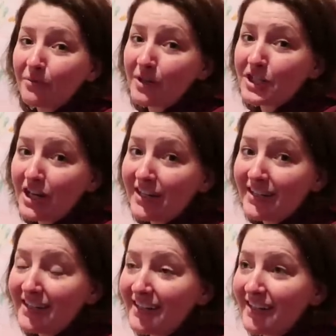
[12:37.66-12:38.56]
wish I
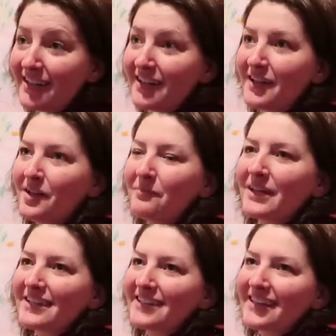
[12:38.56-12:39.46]
did
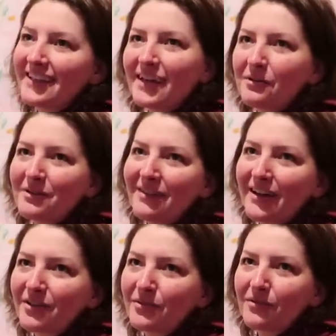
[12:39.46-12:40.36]
because I think I would have
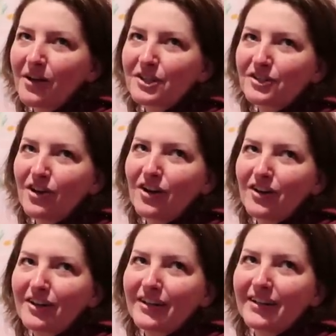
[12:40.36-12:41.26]
had a crush
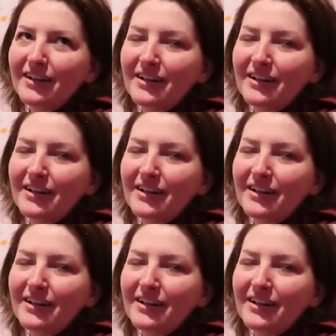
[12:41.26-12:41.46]
on